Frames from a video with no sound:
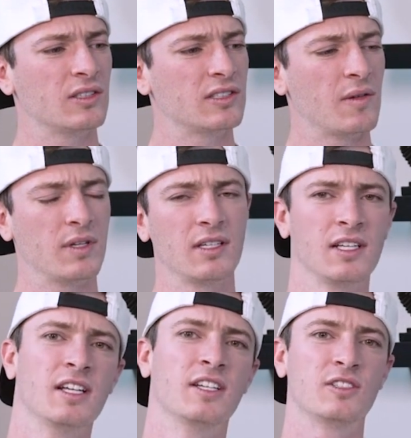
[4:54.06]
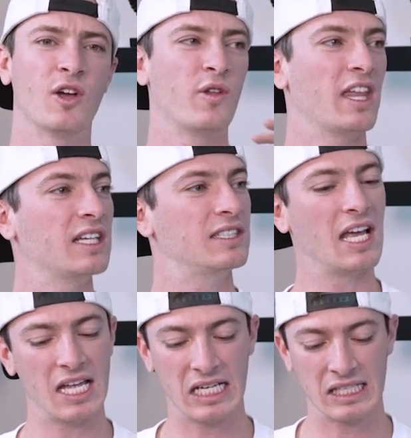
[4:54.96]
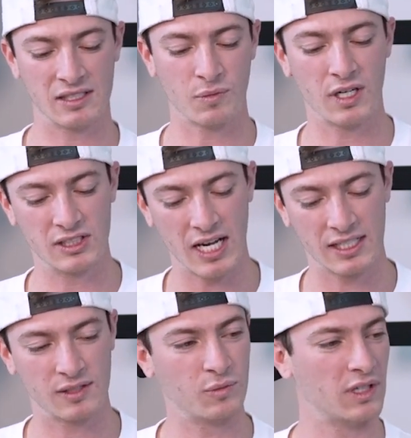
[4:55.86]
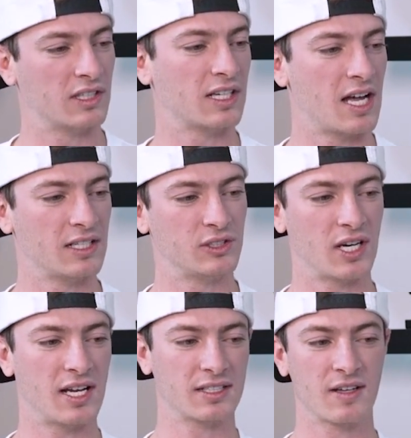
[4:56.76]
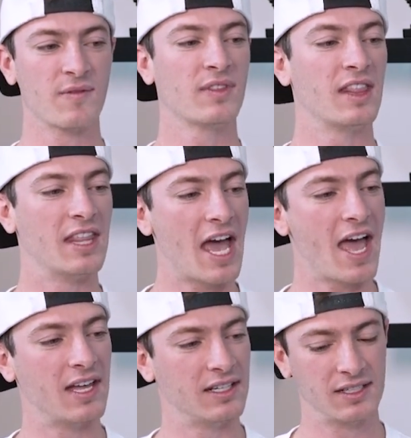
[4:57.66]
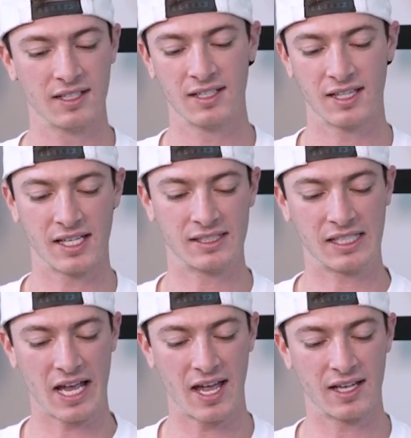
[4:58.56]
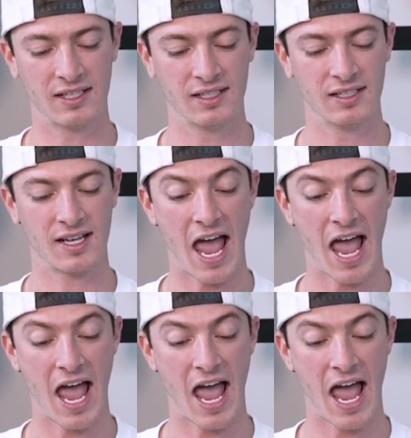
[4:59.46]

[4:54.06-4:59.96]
or, or something. So they said, "Is Lamar Jackson worth the contract?" Then they said,